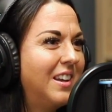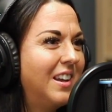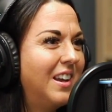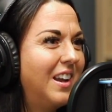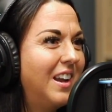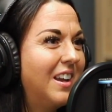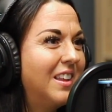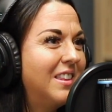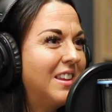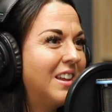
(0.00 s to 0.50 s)

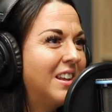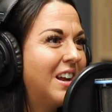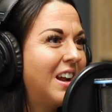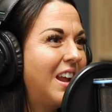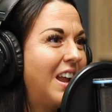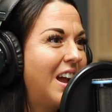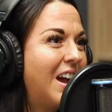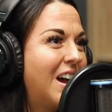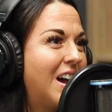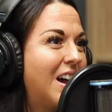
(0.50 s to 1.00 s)
And then I
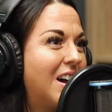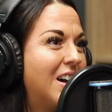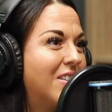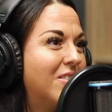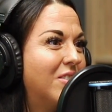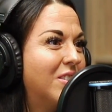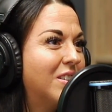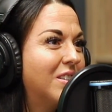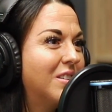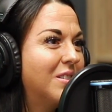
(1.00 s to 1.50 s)

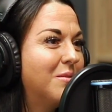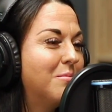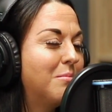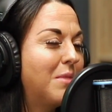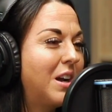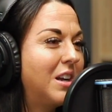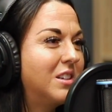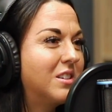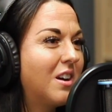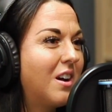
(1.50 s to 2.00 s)
have
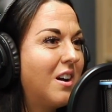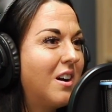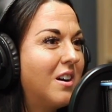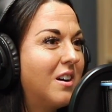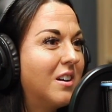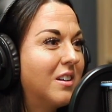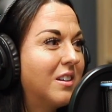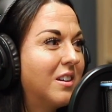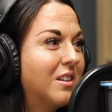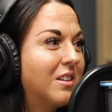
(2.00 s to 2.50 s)
my
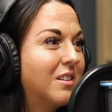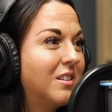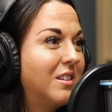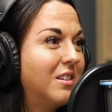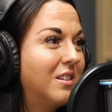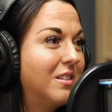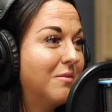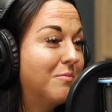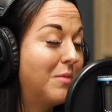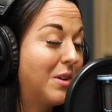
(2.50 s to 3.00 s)
dog,
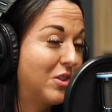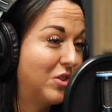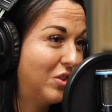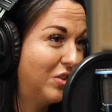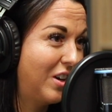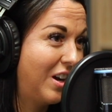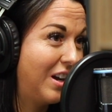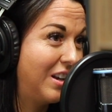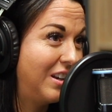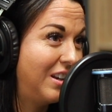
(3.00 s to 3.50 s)

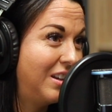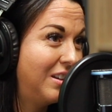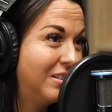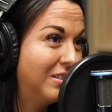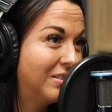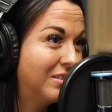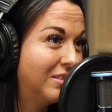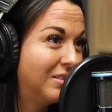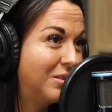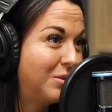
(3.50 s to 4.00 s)
Maserati.
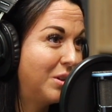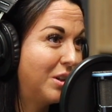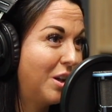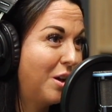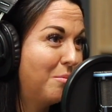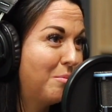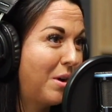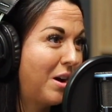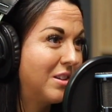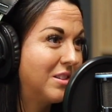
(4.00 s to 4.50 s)
We call
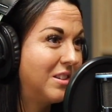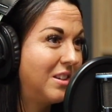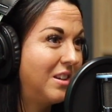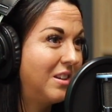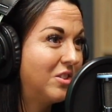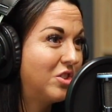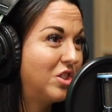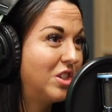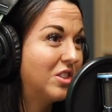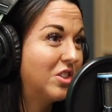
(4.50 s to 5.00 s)
Mozzie,
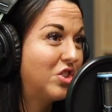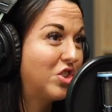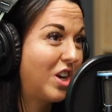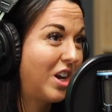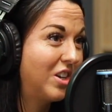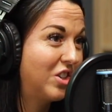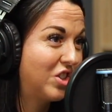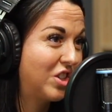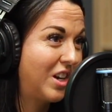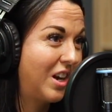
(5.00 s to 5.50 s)
and she's a
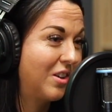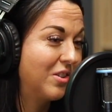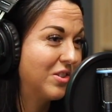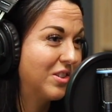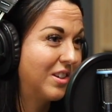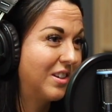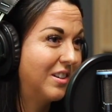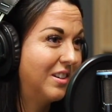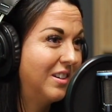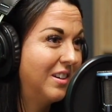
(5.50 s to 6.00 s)
giant
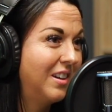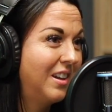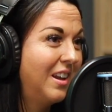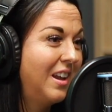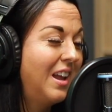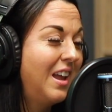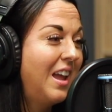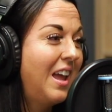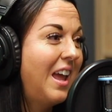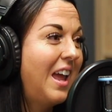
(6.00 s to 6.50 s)
schnauzer.
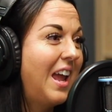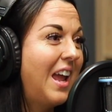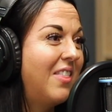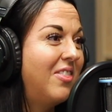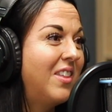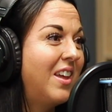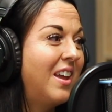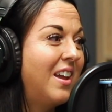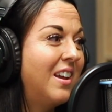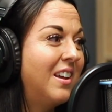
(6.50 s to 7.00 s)
And
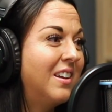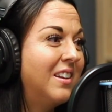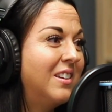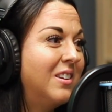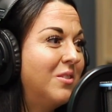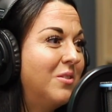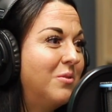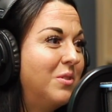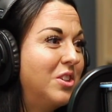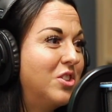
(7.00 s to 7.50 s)

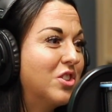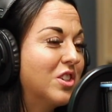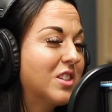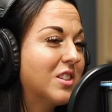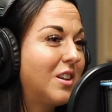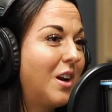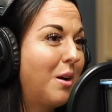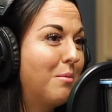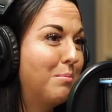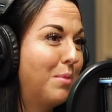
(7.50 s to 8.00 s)
then we just
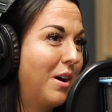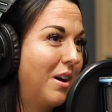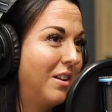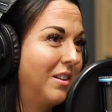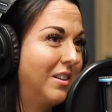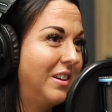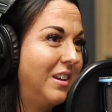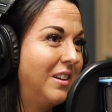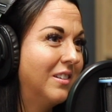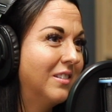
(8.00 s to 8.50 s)
got
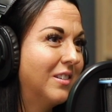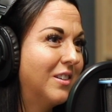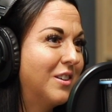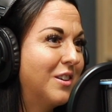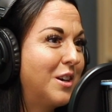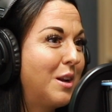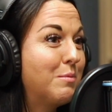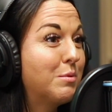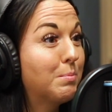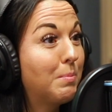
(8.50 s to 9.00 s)
Polly. Her
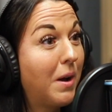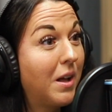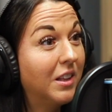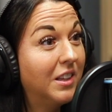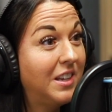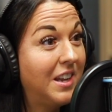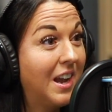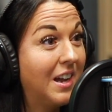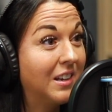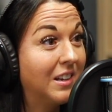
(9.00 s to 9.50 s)
name's
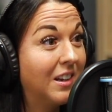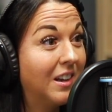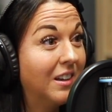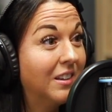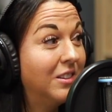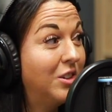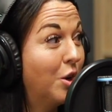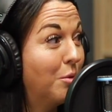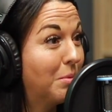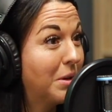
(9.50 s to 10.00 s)
Pollyanna.
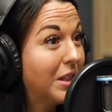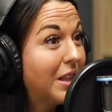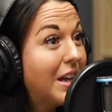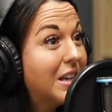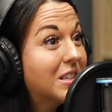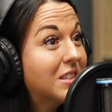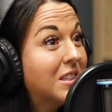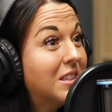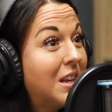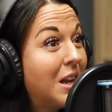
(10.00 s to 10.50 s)
Nobody
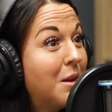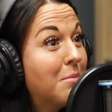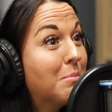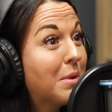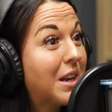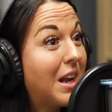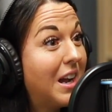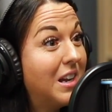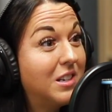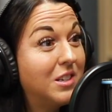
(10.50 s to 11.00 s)
likes the name,
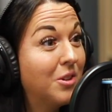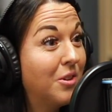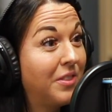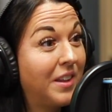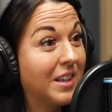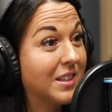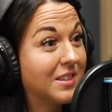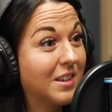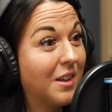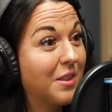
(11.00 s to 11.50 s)
but I do, and
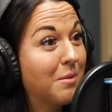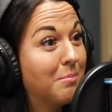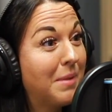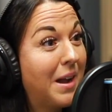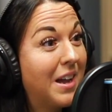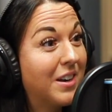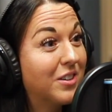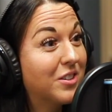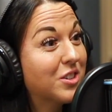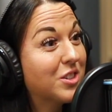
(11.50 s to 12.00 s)
that's all that
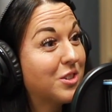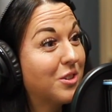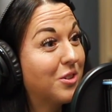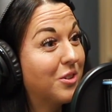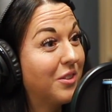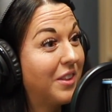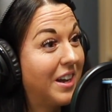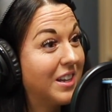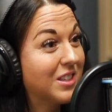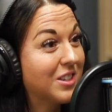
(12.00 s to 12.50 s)
matters,
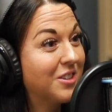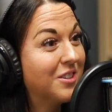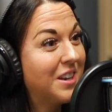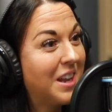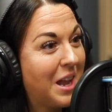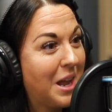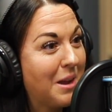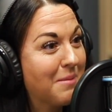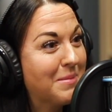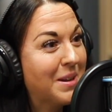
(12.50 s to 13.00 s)
so that's her
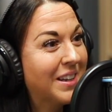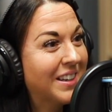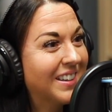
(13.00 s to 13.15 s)
name.